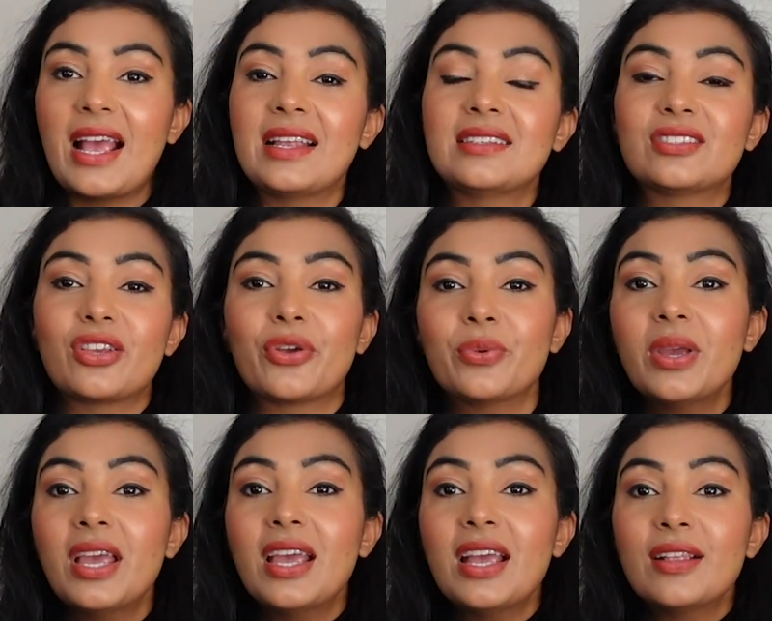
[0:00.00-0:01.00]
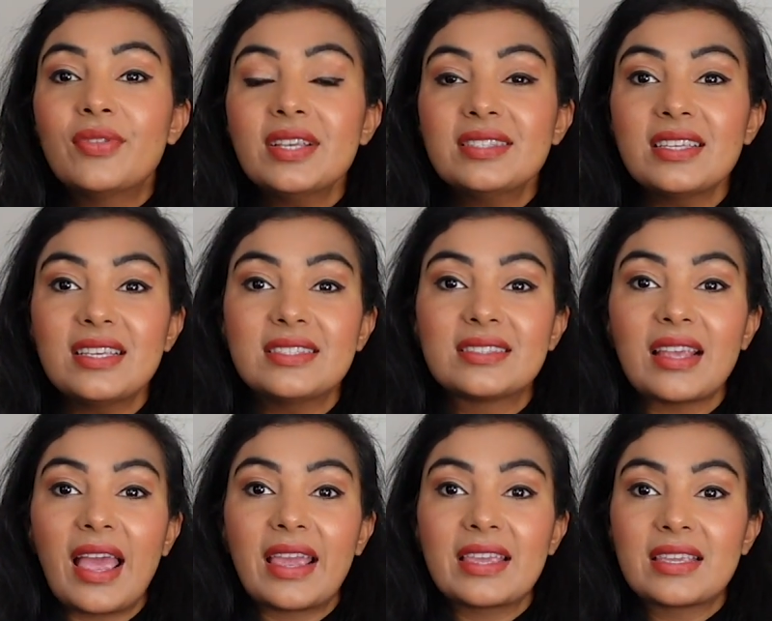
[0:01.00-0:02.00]
And so this is
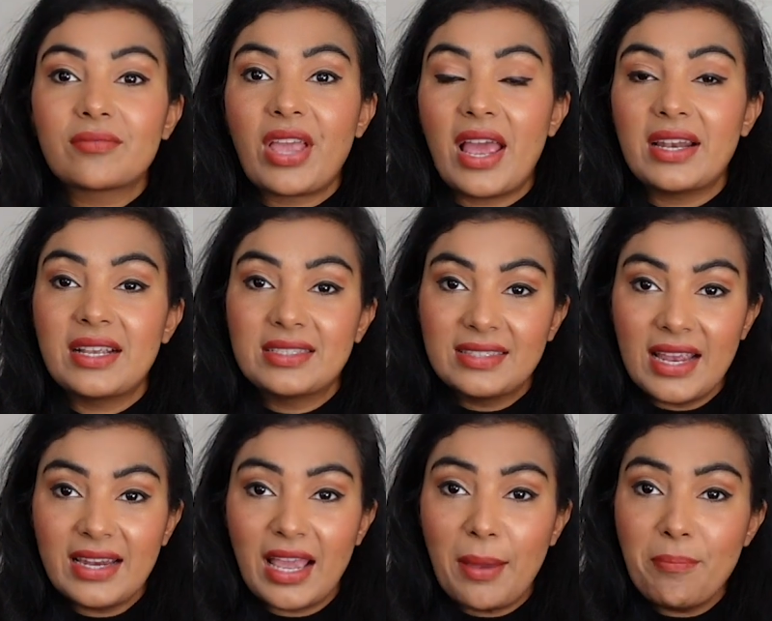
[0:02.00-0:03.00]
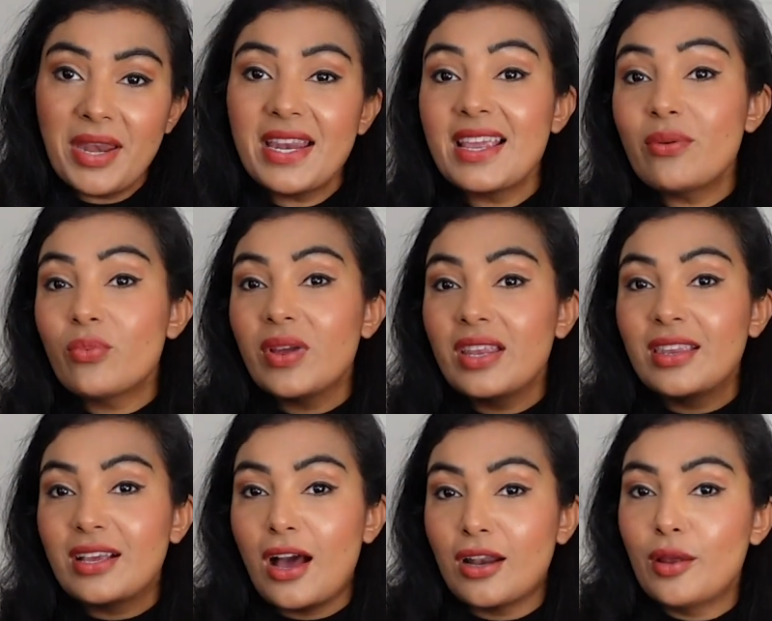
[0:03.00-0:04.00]
a Kelly Cellier mini in the
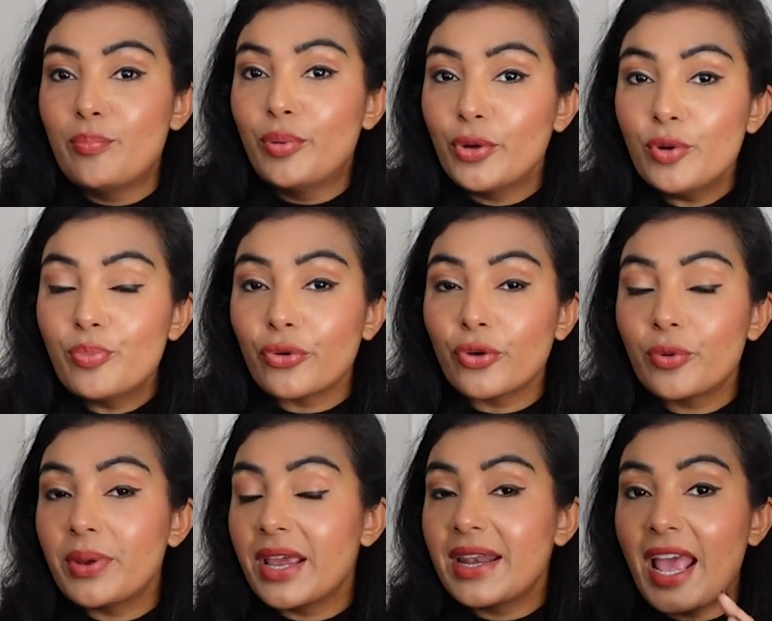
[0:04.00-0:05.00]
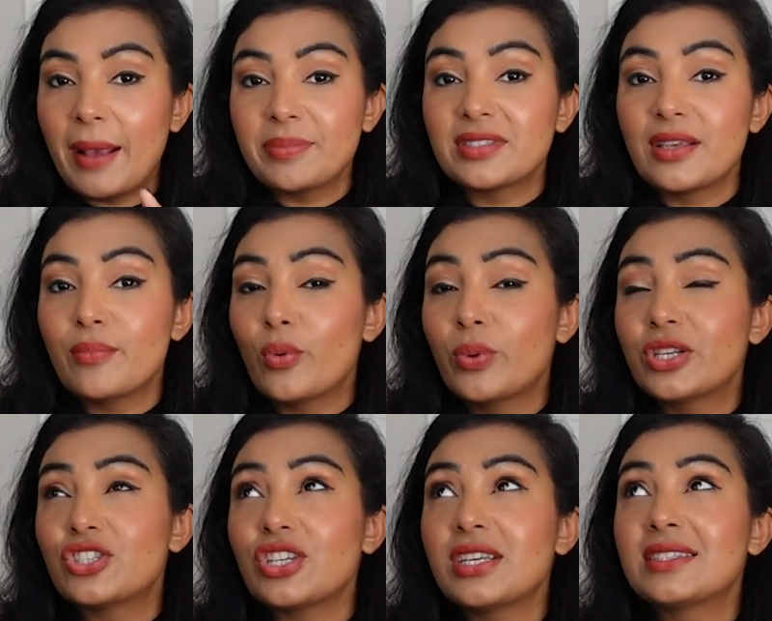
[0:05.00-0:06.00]
colour Blue Broom in Epsom,
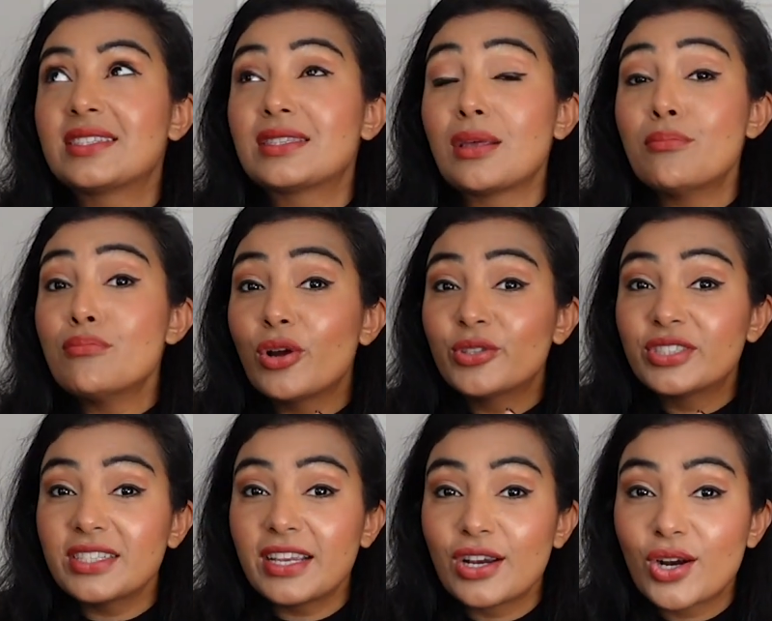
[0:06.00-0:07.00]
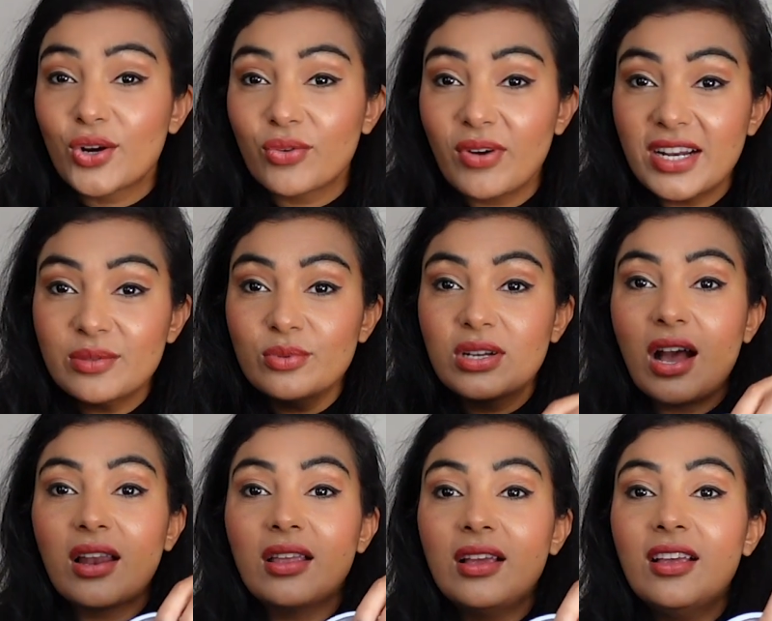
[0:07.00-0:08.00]
which is the most incredible
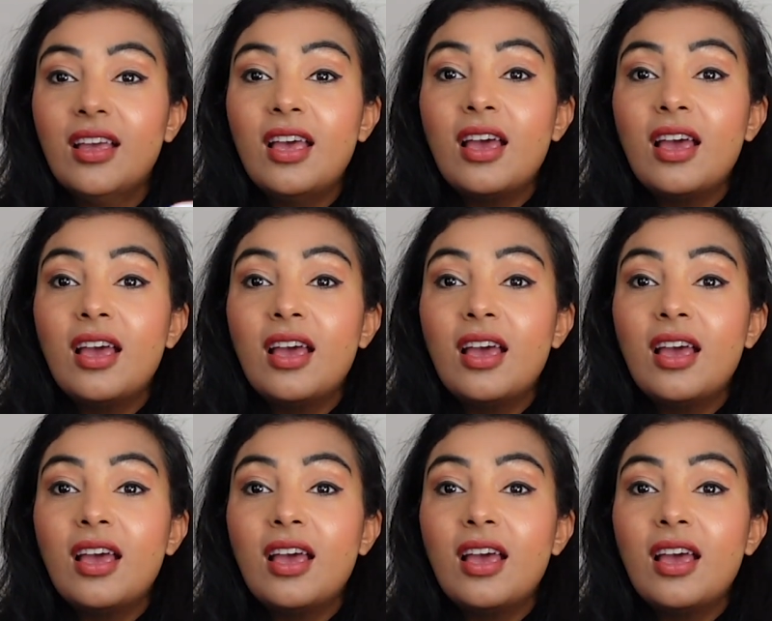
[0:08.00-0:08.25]
colour.